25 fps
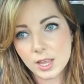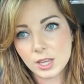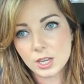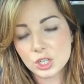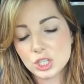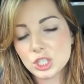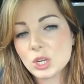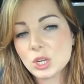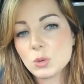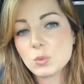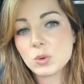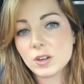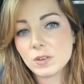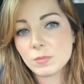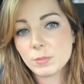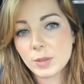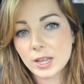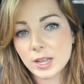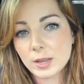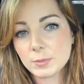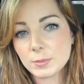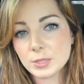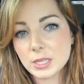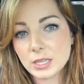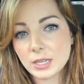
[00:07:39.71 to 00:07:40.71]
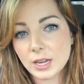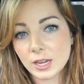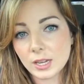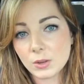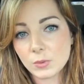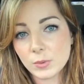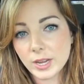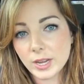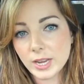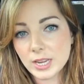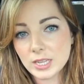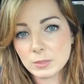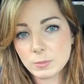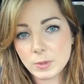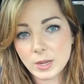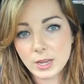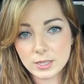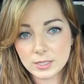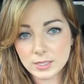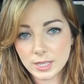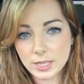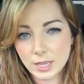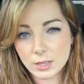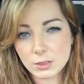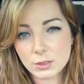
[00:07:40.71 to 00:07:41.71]
she would have biopsied anyways
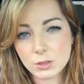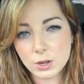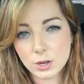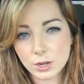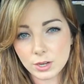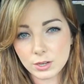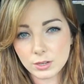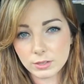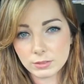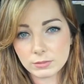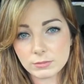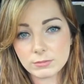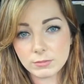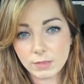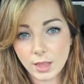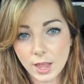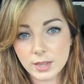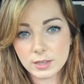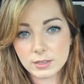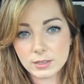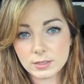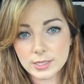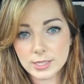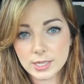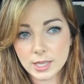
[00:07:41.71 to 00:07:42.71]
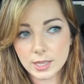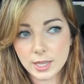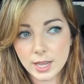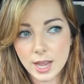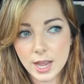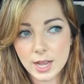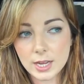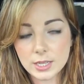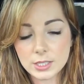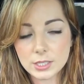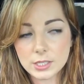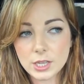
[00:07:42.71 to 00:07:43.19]
because they look like celiac.